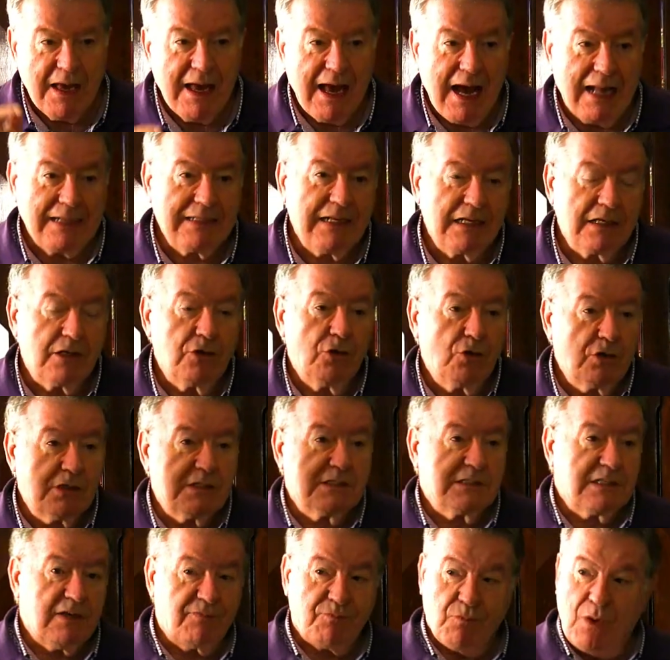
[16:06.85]
and it looked
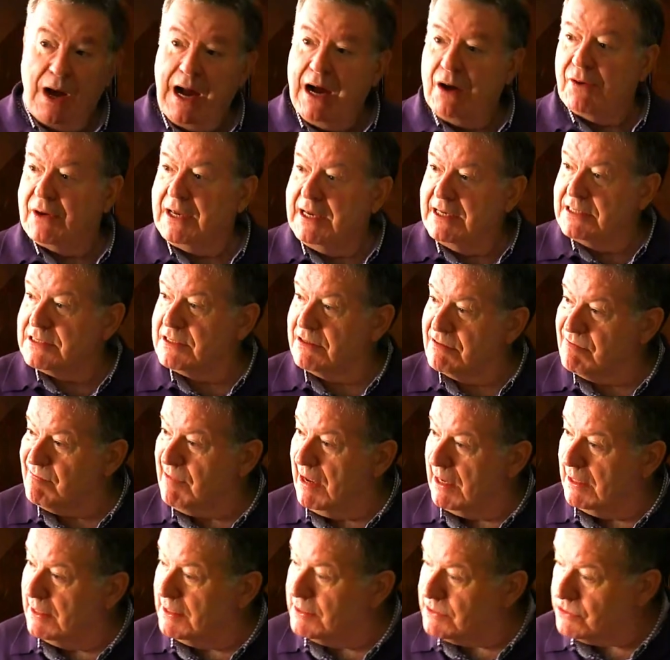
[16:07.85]
as if, wow, here's a
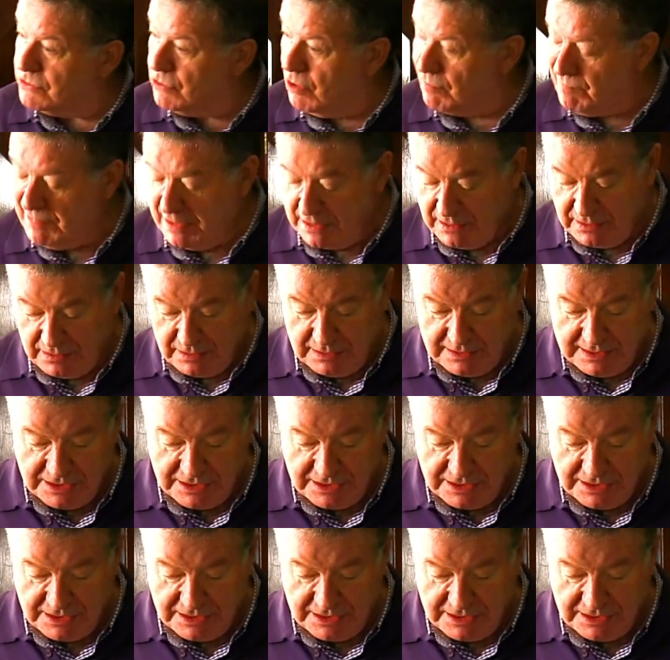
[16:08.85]
real historical